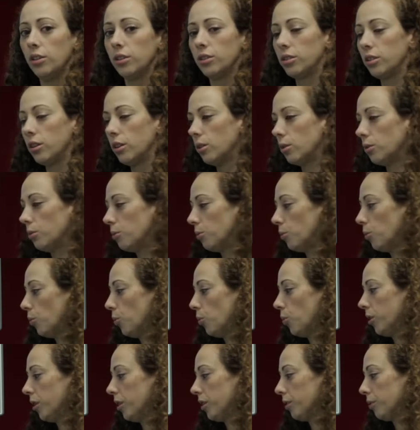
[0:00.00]
So
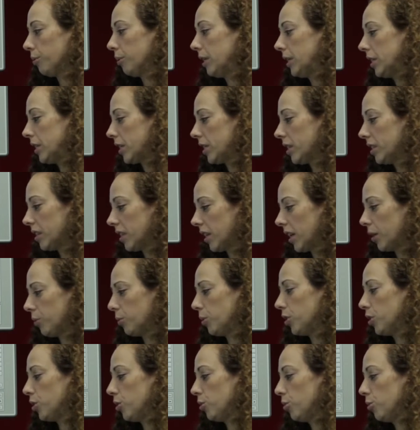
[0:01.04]
one of the reasons that I
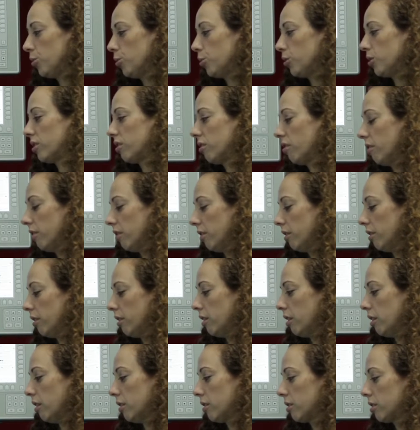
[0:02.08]
would use
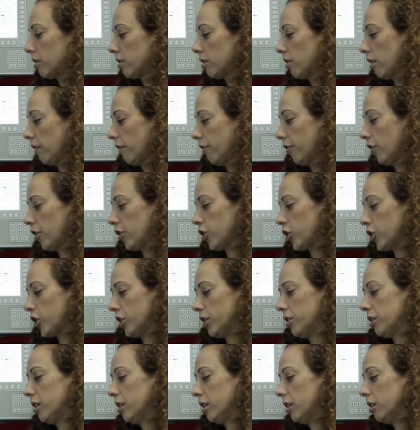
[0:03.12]
this
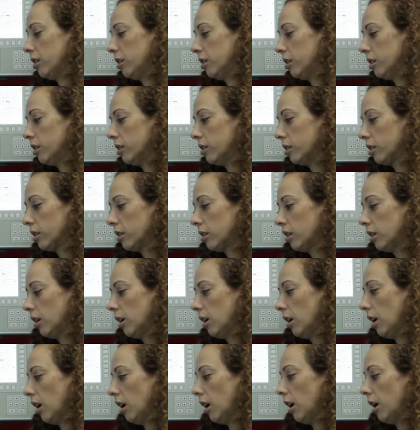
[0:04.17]
function is
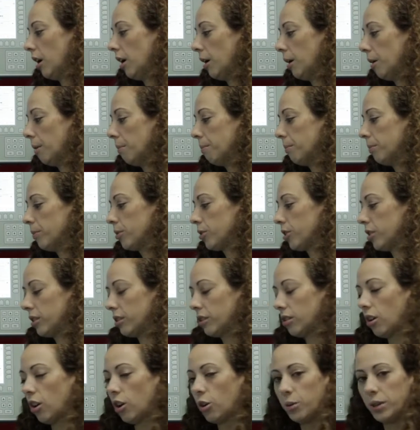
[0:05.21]

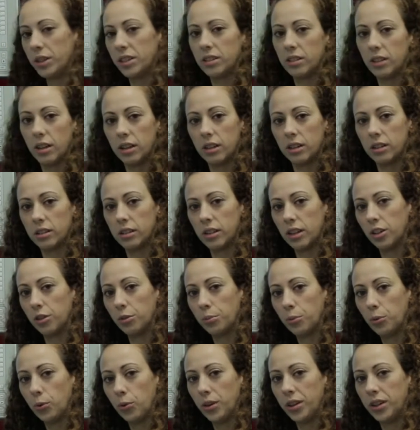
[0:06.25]
to always set a
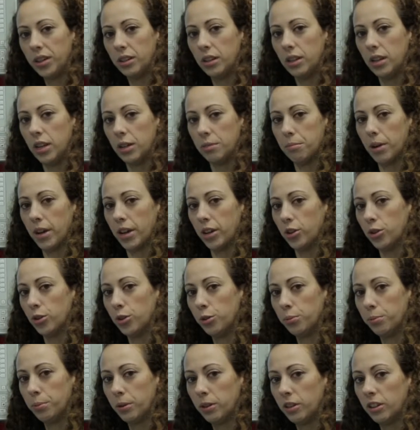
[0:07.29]
center point in my
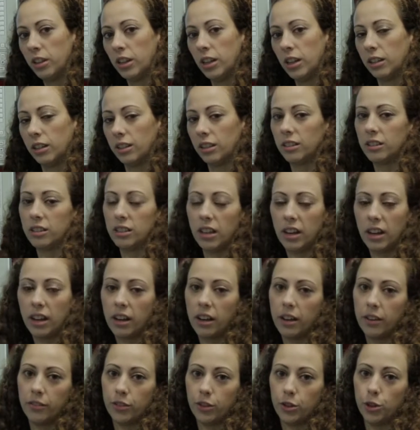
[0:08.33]
hoop. Let's say
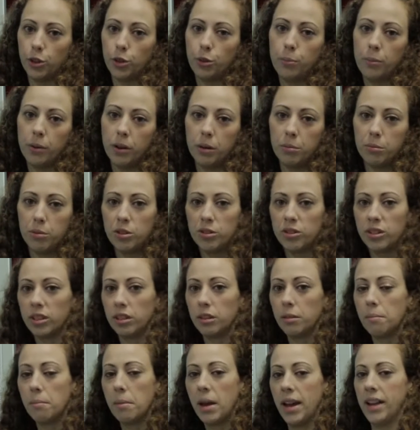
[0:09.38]
I have a hoop and I'm
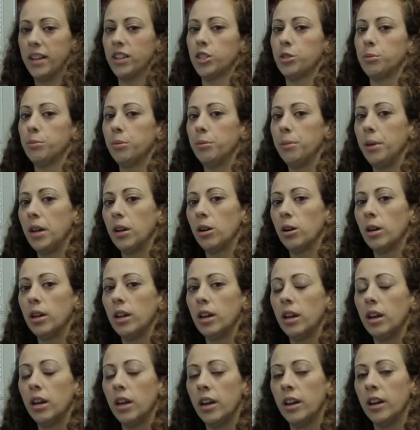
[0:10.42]
using the maximum
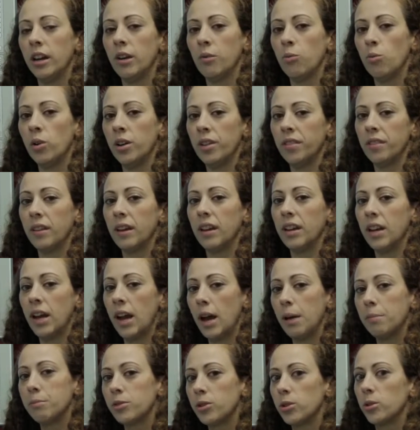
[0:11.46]
area and I want that
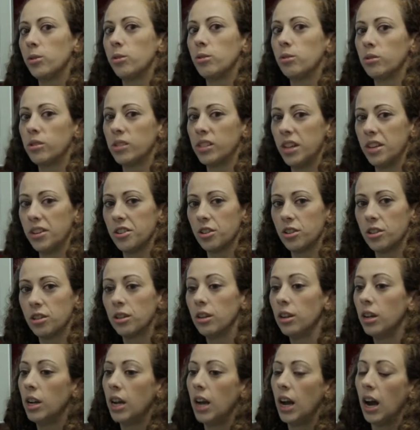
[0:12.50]
absolute
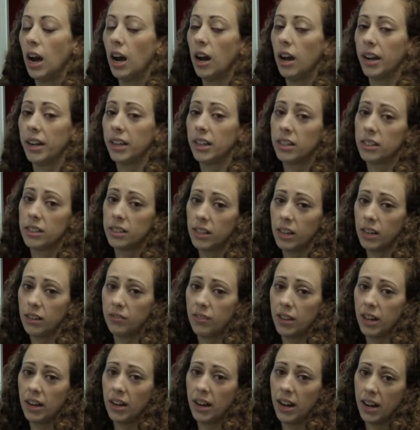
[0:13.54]
center. I can
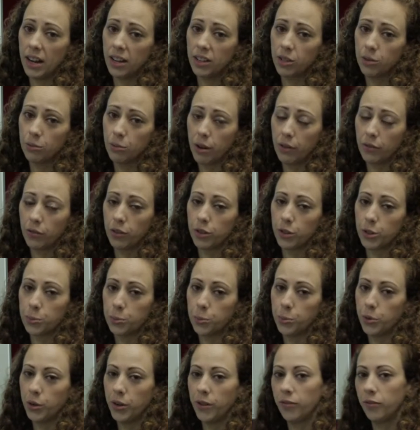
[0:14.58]
save that as a reference
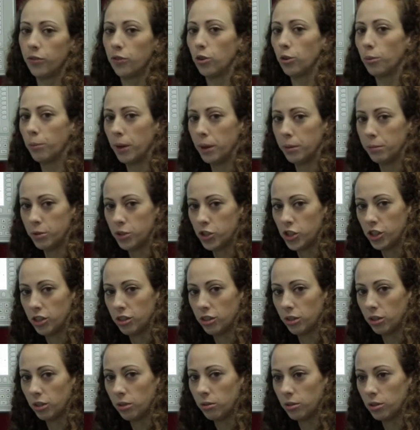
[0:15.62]
point for my
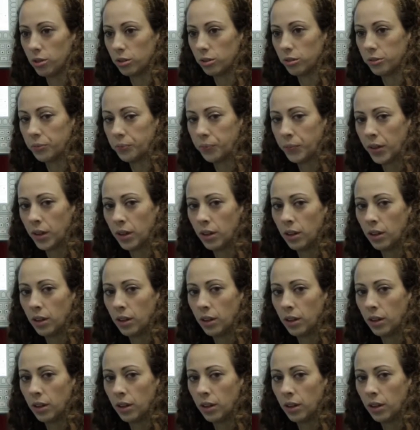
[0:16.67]
machine to go to.